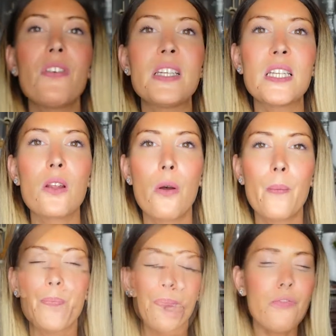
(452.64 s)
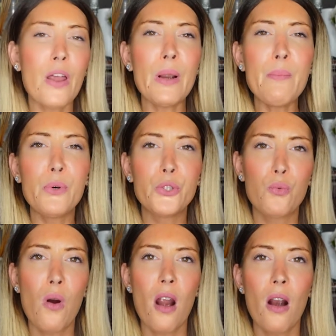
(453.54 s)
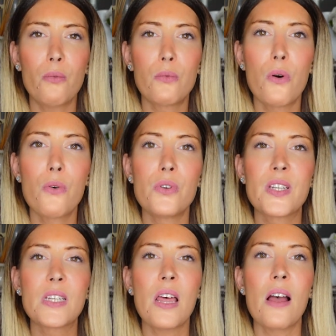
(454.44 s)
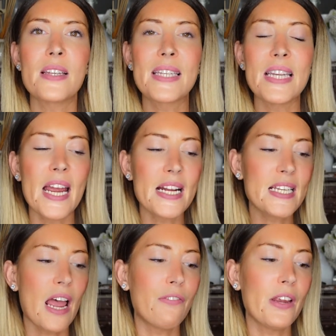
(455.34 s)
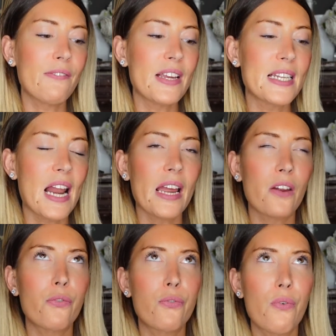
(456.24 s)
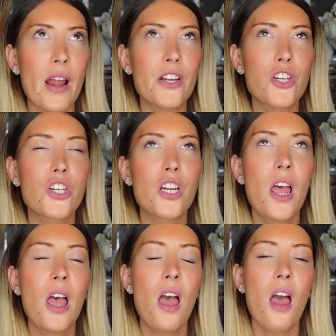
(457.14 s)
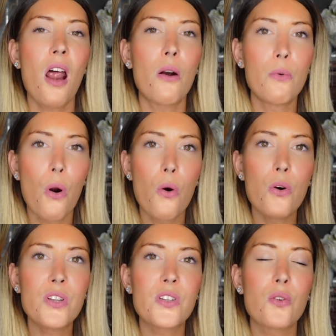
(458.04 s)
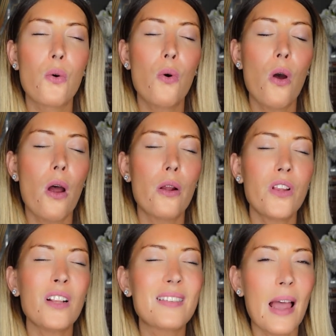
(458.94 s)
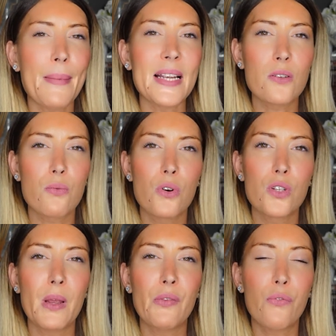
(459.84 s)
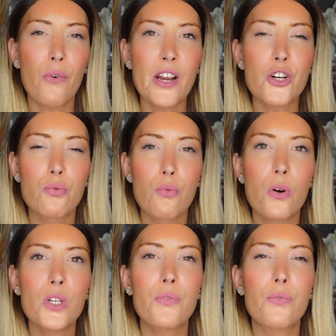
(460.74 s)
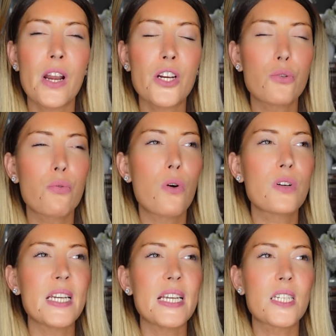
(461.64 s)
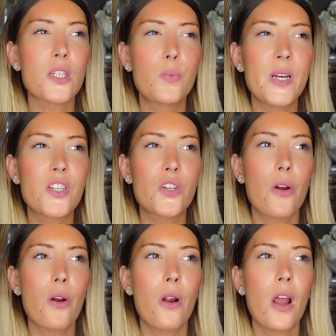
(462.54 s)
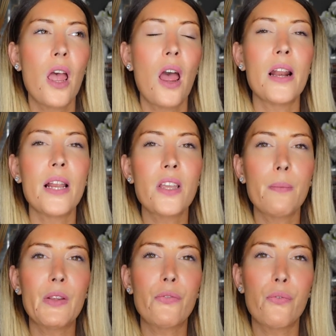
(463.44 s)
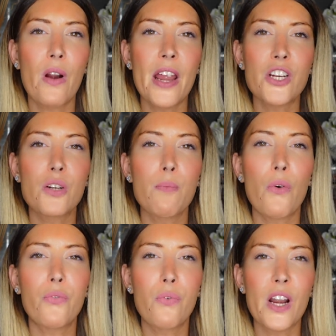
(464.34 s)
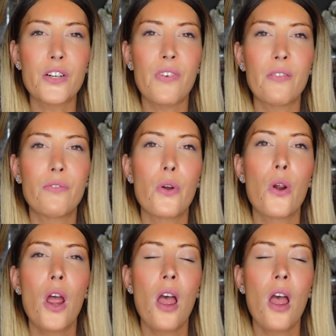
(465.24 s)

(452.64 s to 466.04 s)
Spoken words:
this is a very boudoir rose scent. I think there's like French rose, so not Damask rose, but French rose. French rose is sweeter, a little bit fresh, more fresh than the